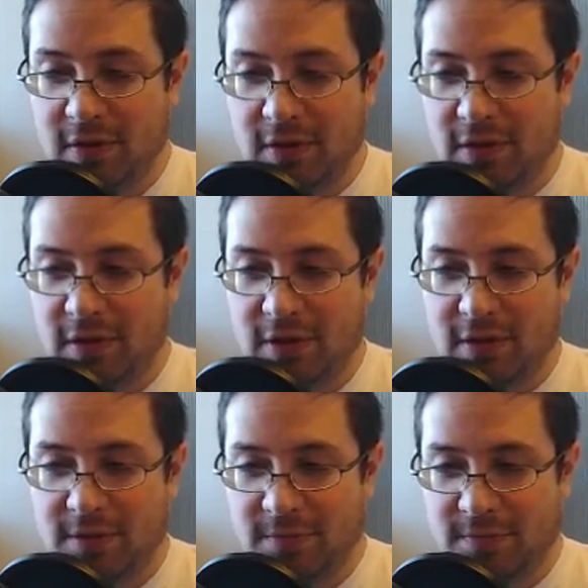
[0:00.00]

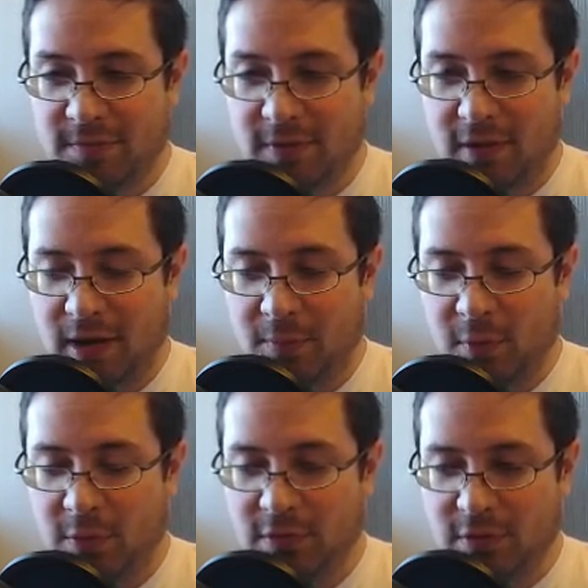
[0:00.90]
I
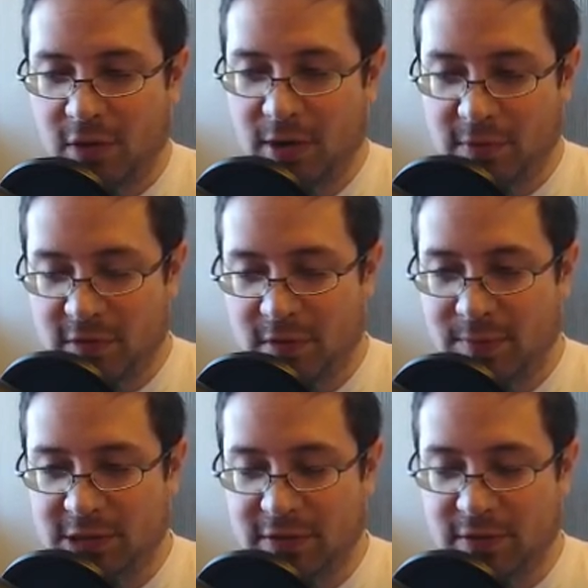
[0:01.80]
won't talk about this too
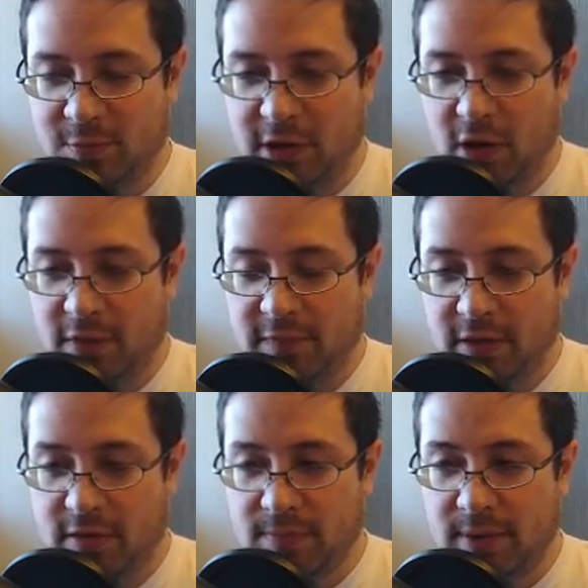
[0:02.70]
much because it's pretty
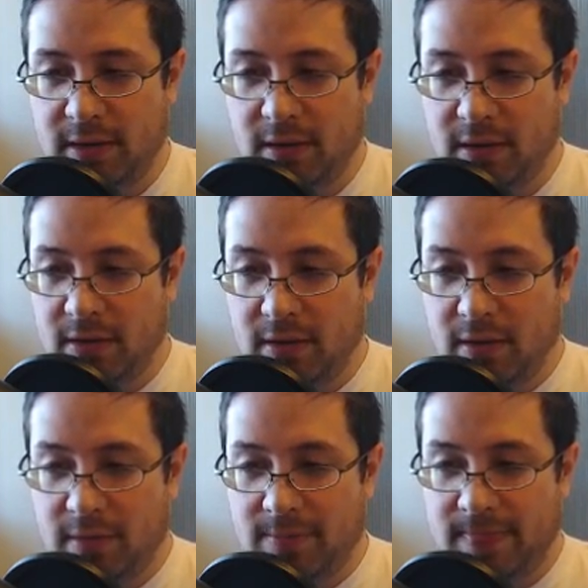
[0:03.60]
obvious, but
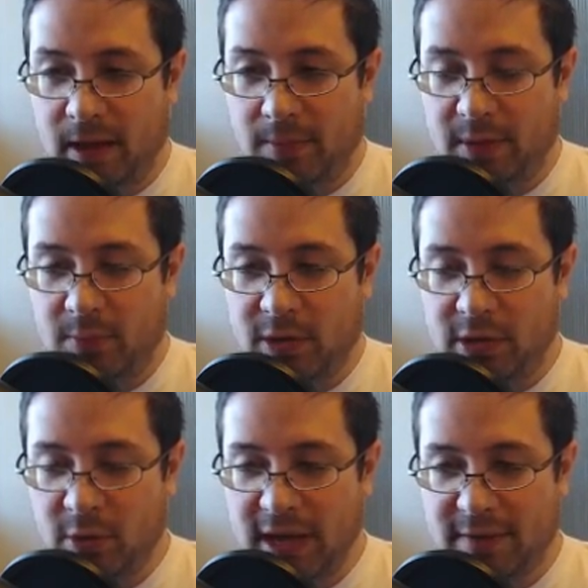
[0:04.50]
I mean, when
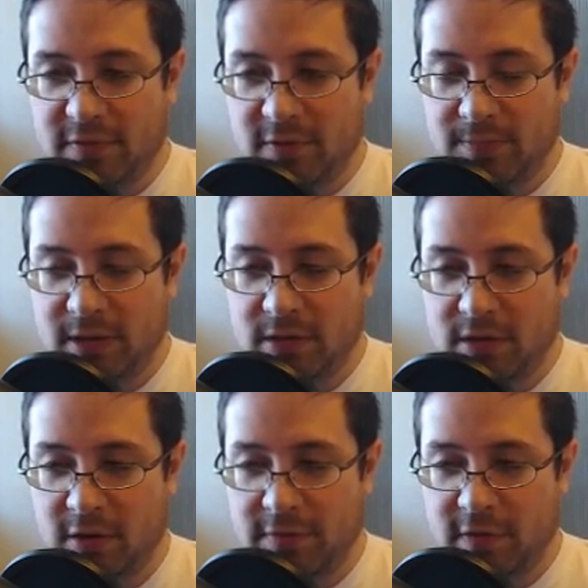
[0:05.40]
you only have 3
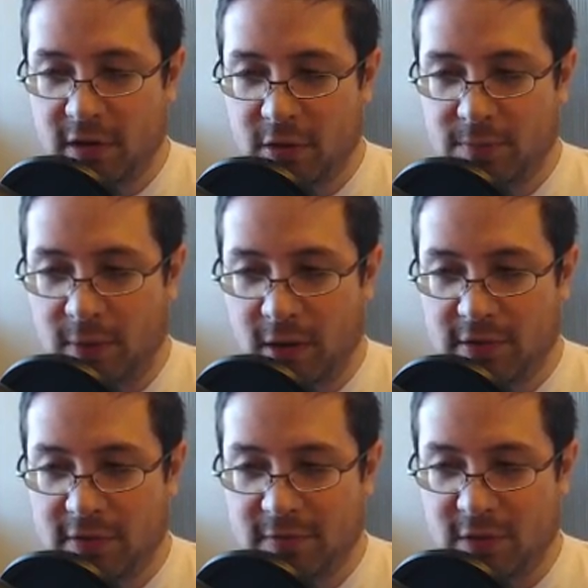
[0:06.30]
pieces here, you got 2 pawns
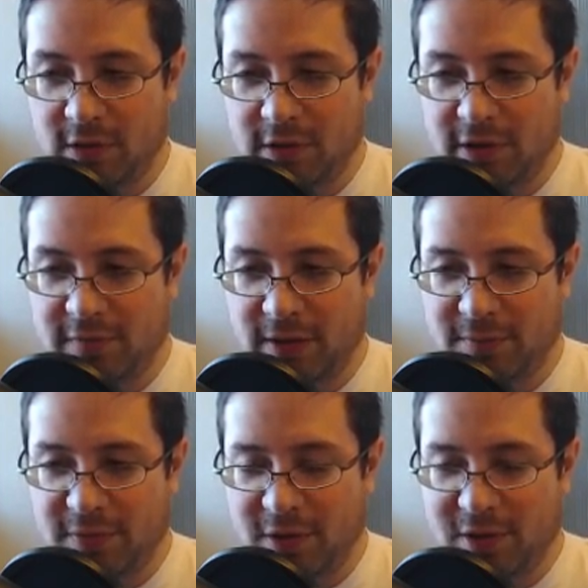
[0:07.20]
and a rook, you're giving
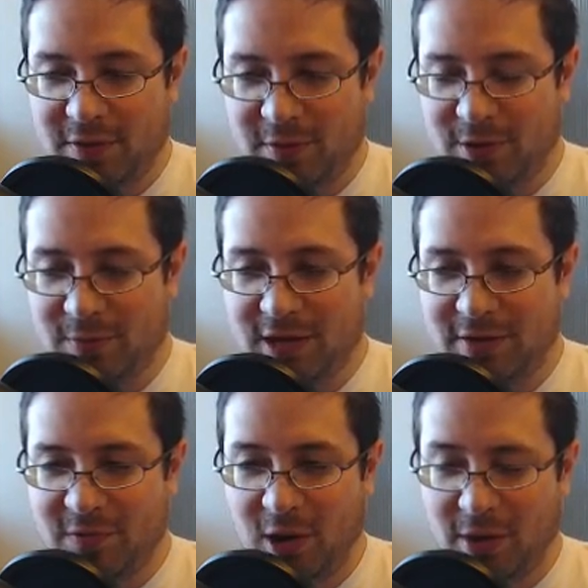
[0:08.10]
up 30%
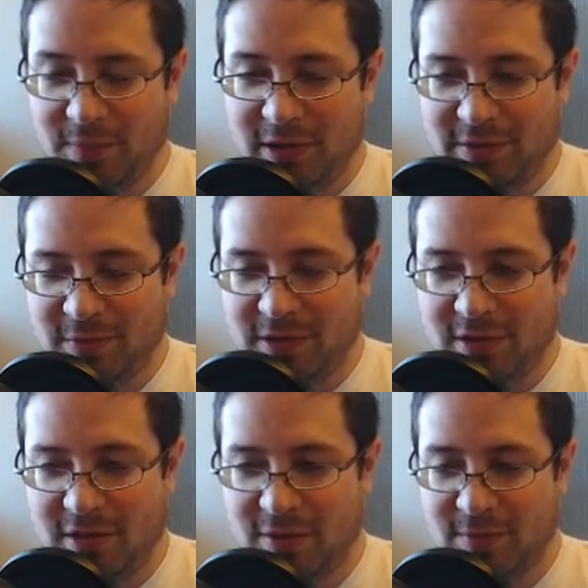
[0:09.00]
of your army with
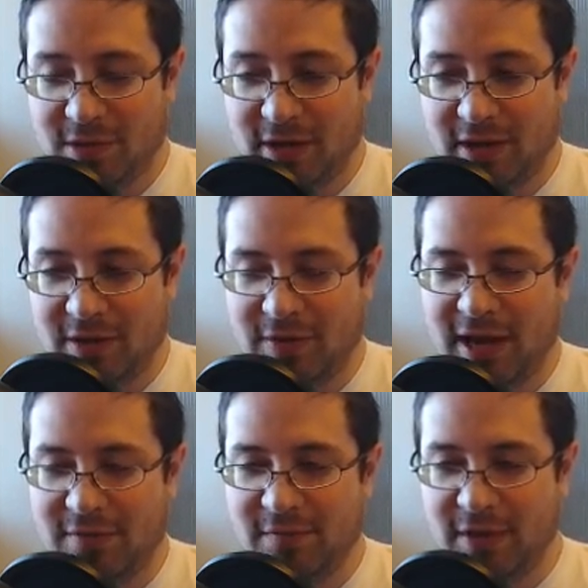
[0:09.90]
this little mistake. You
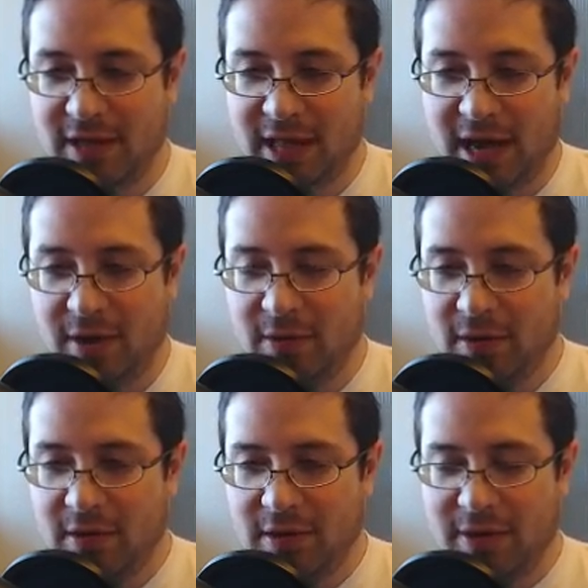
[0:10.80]
can't
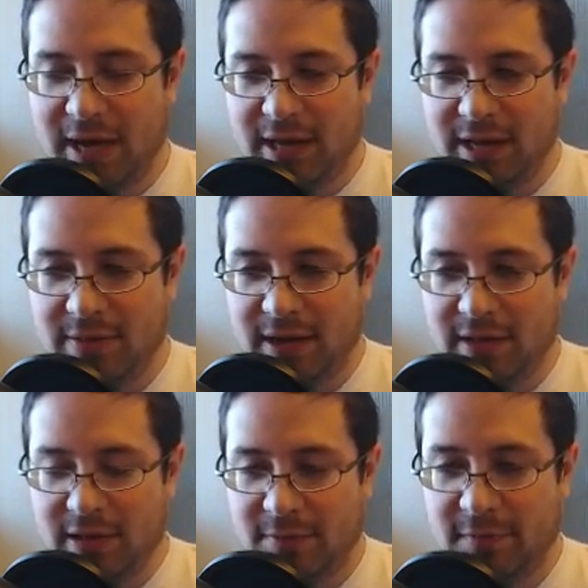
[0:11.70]
let
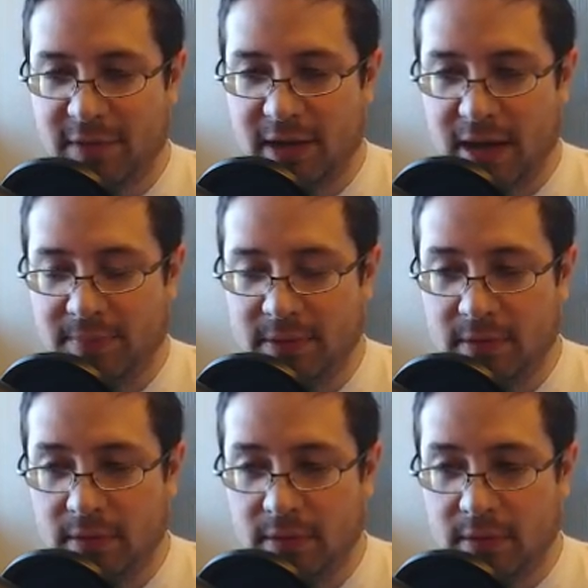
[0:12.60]
that type of thing happen.
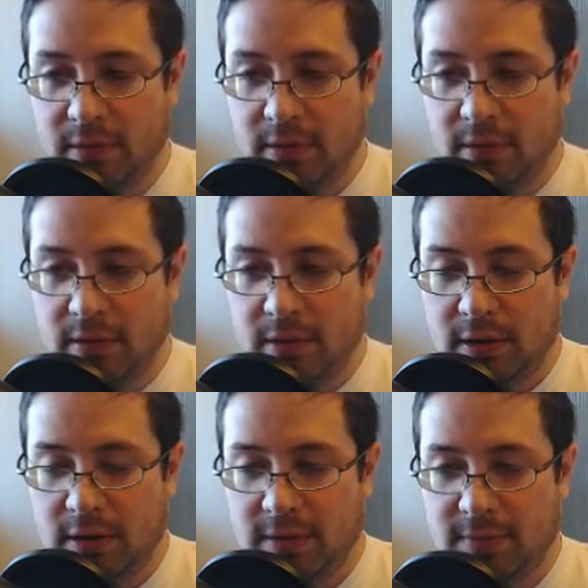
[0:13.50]

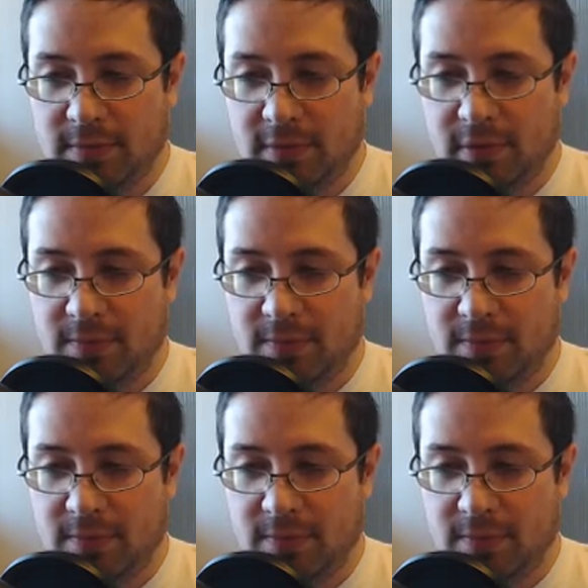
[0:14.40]
And